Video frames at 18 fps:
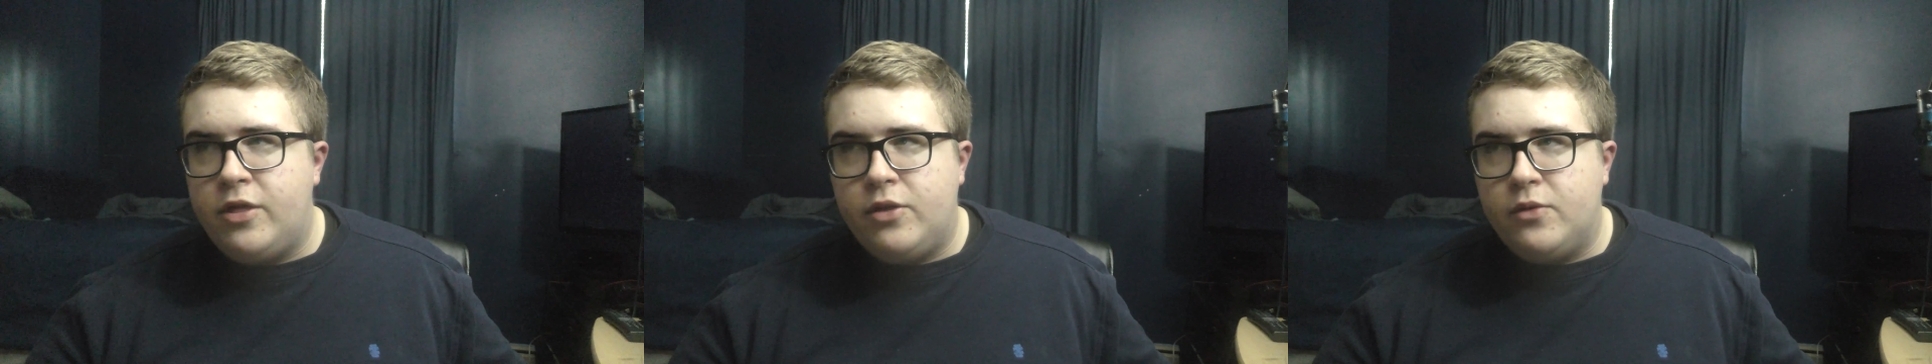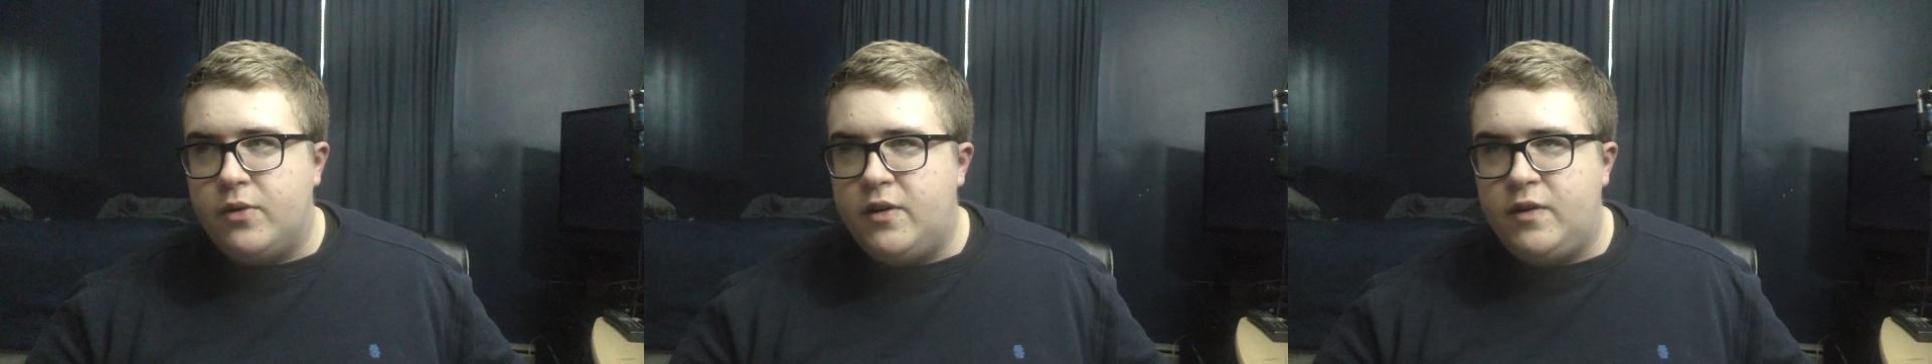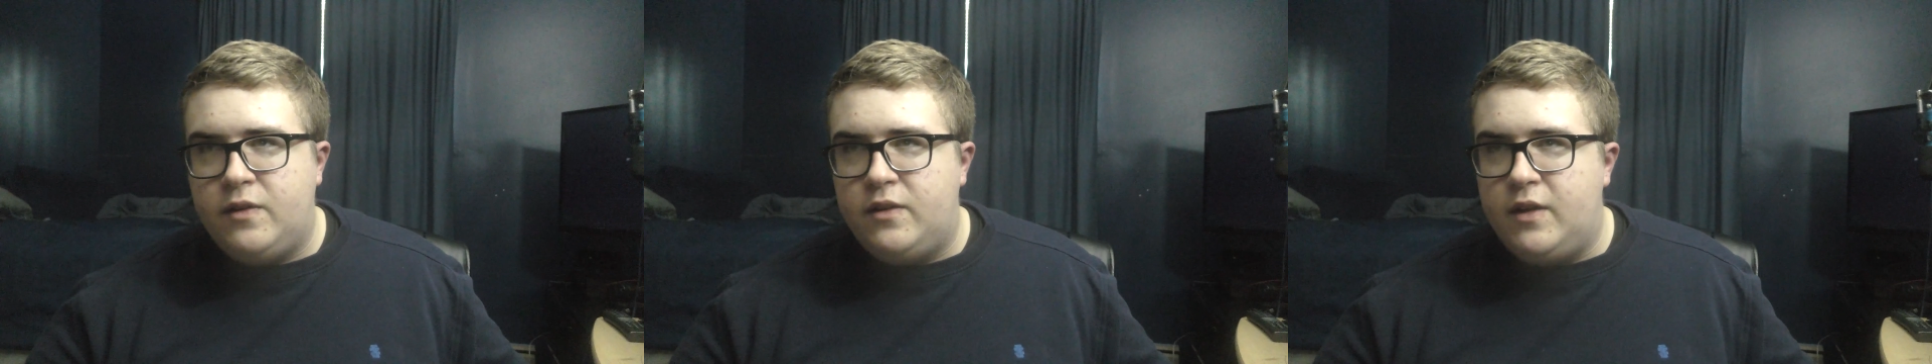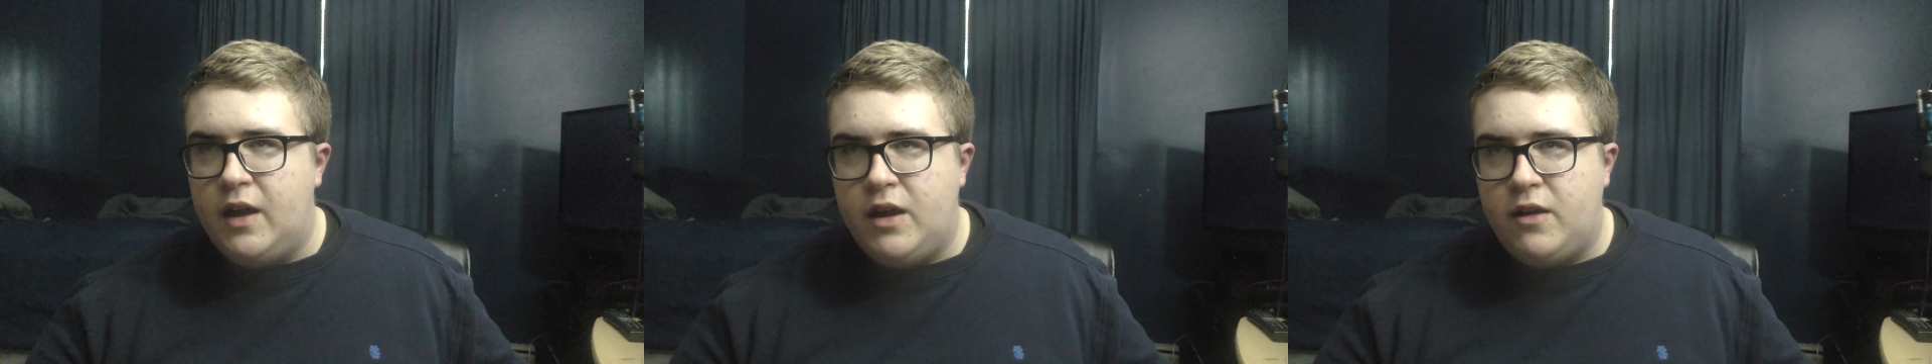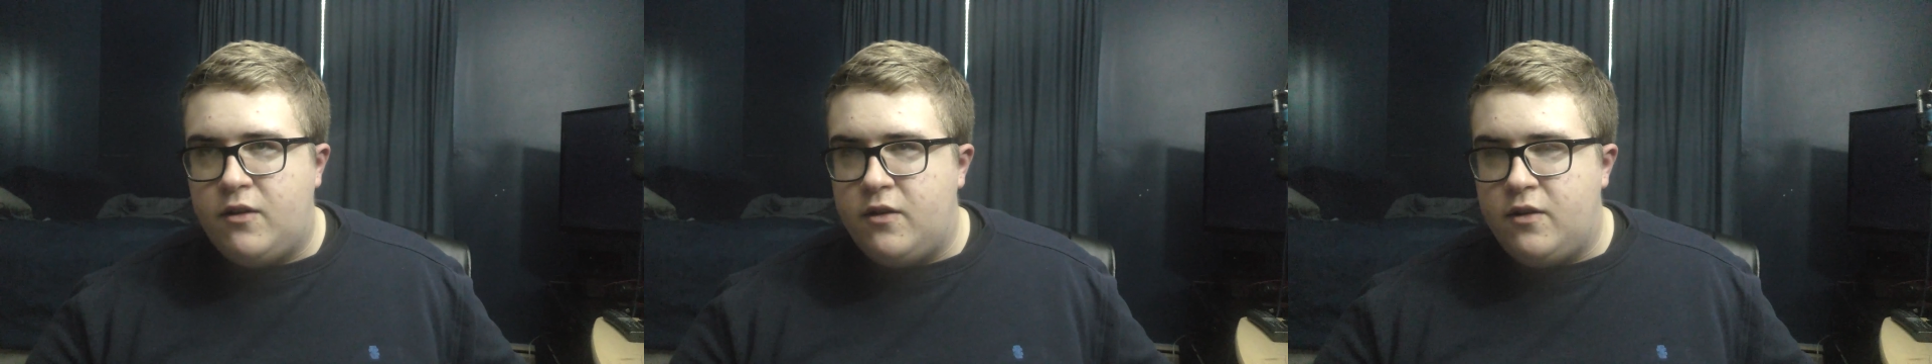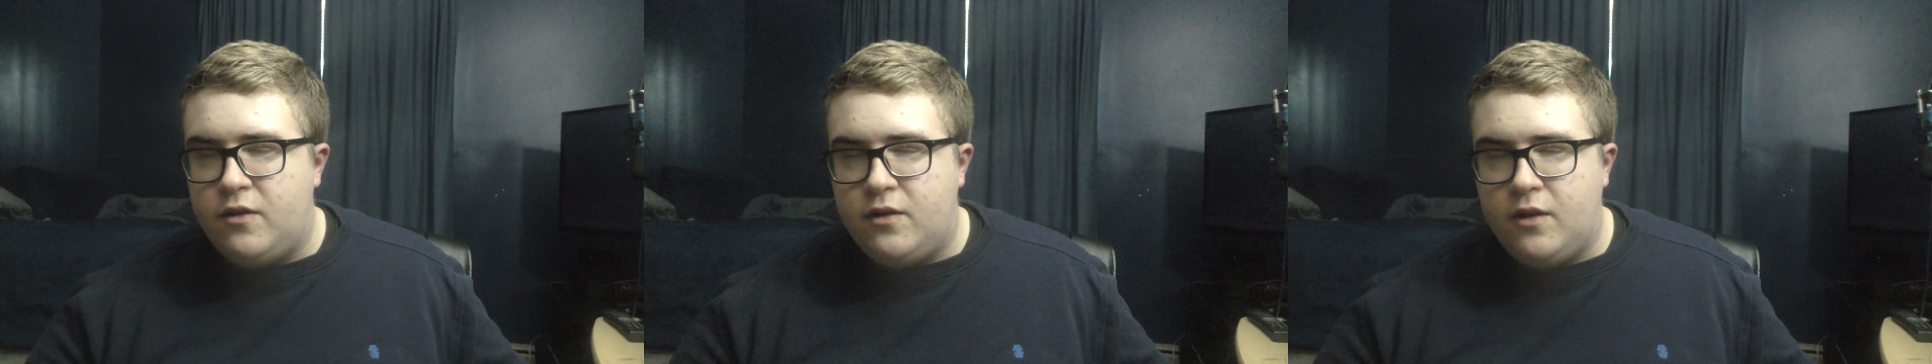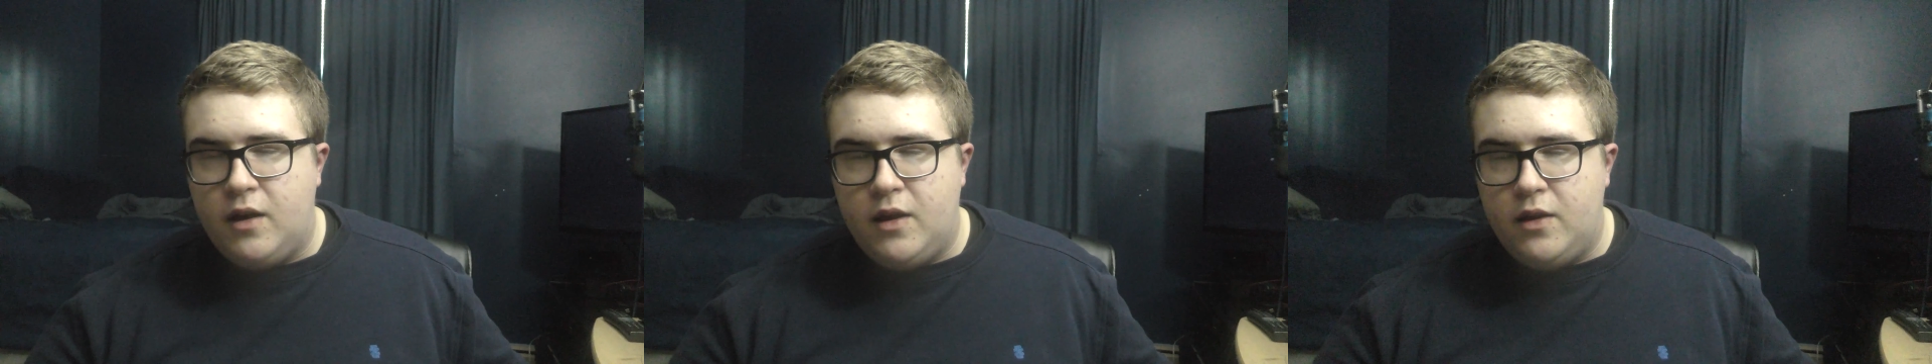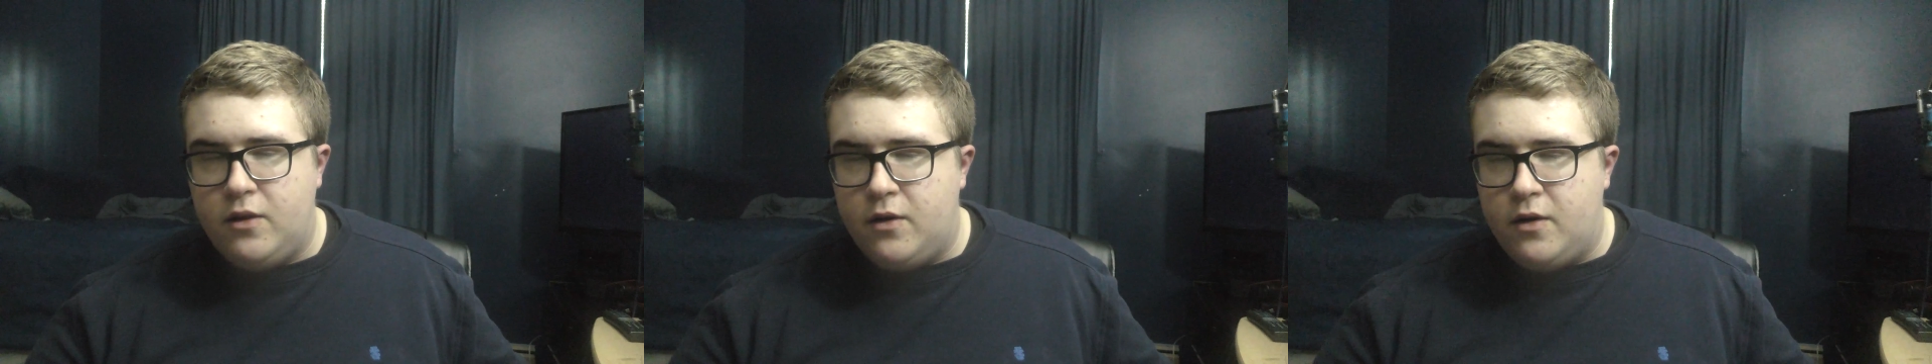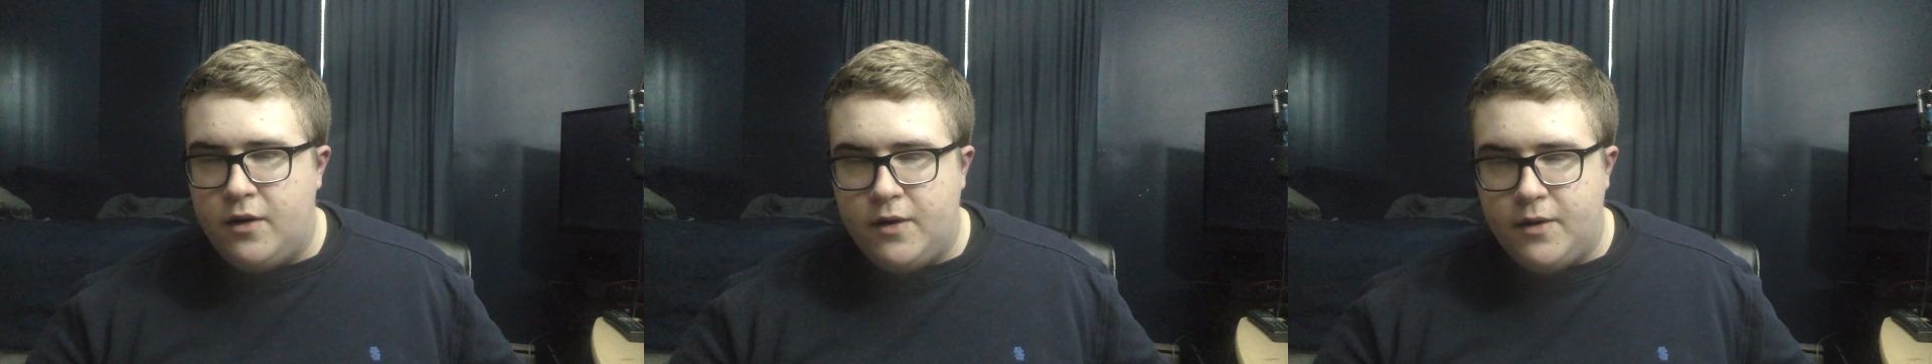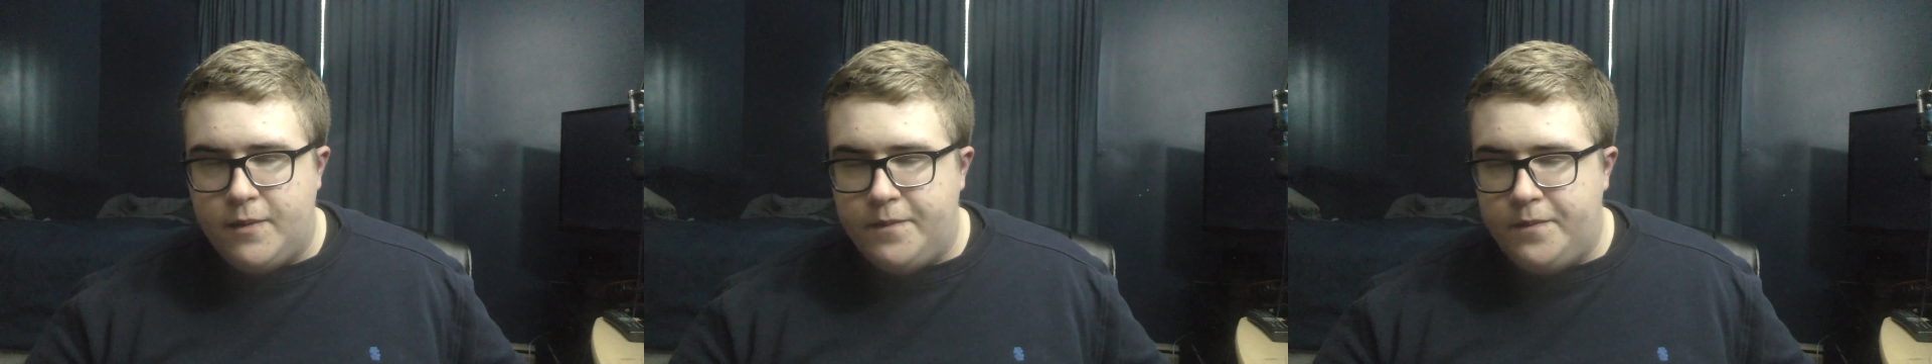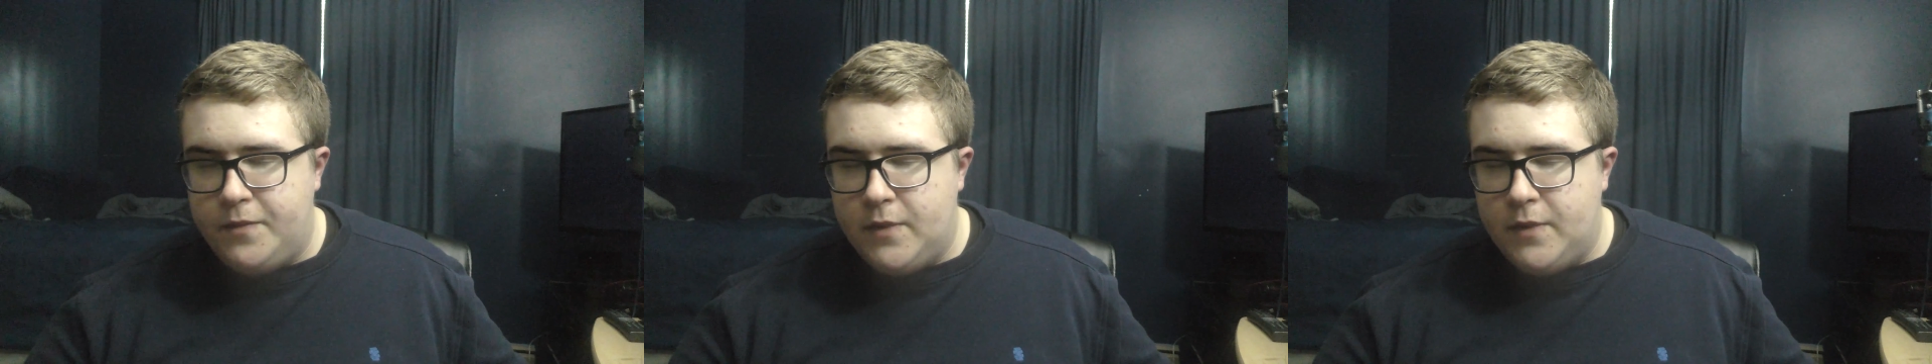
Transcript: 3 stages, and they're